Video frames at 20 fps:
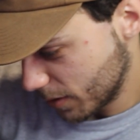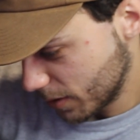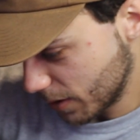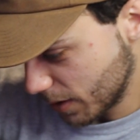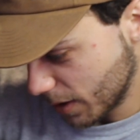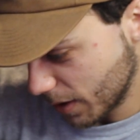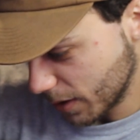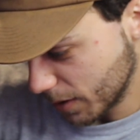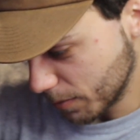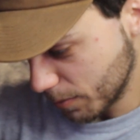
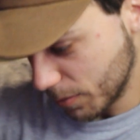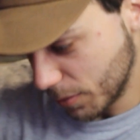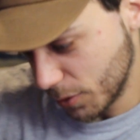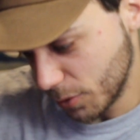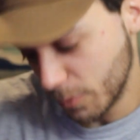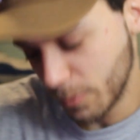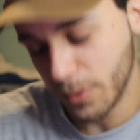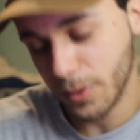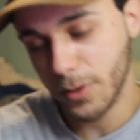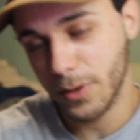Yeah,
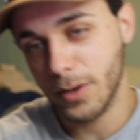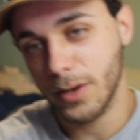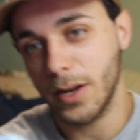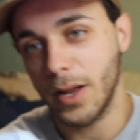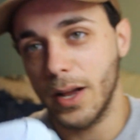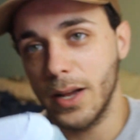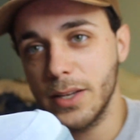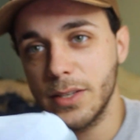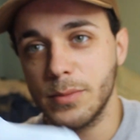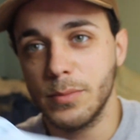Bluebird,
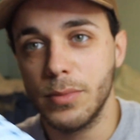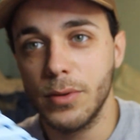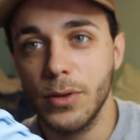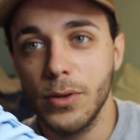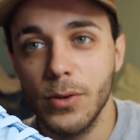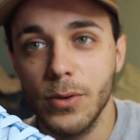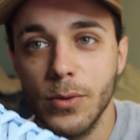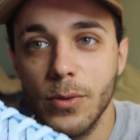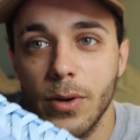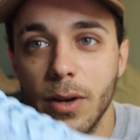Ice
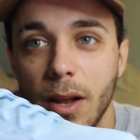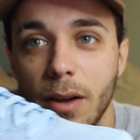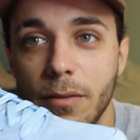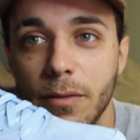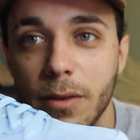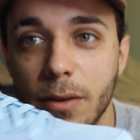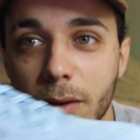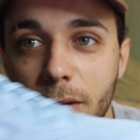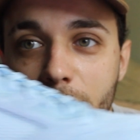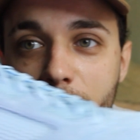Blue,
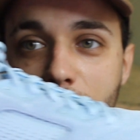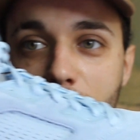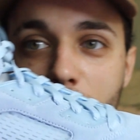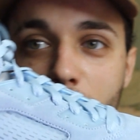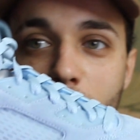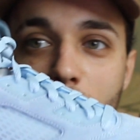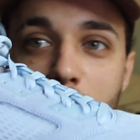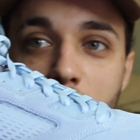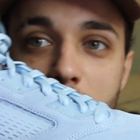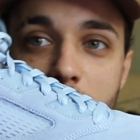whatever,
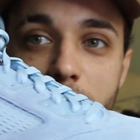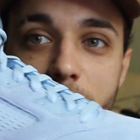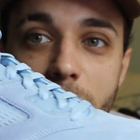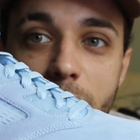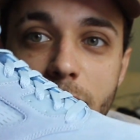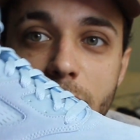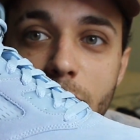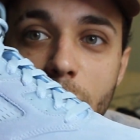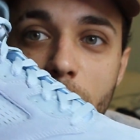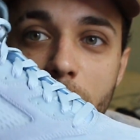
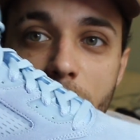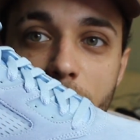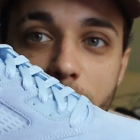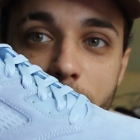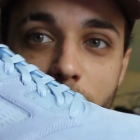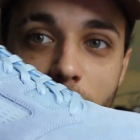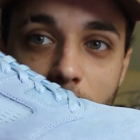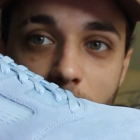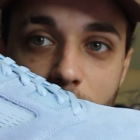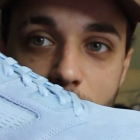women's Jordan
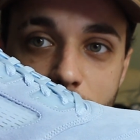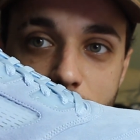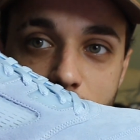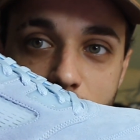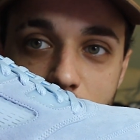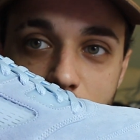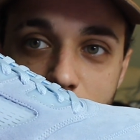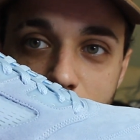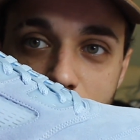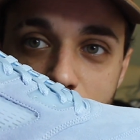5.
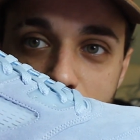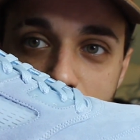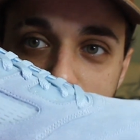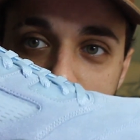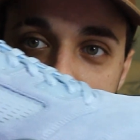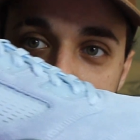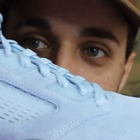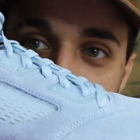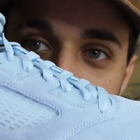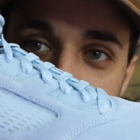
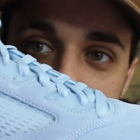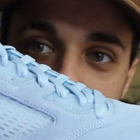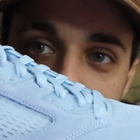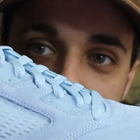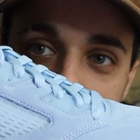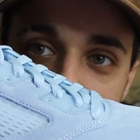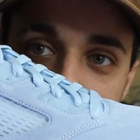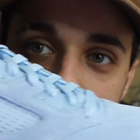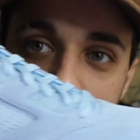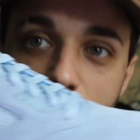
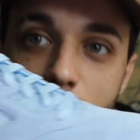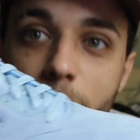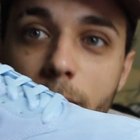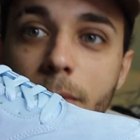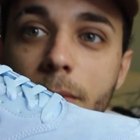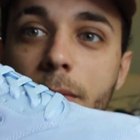Yep.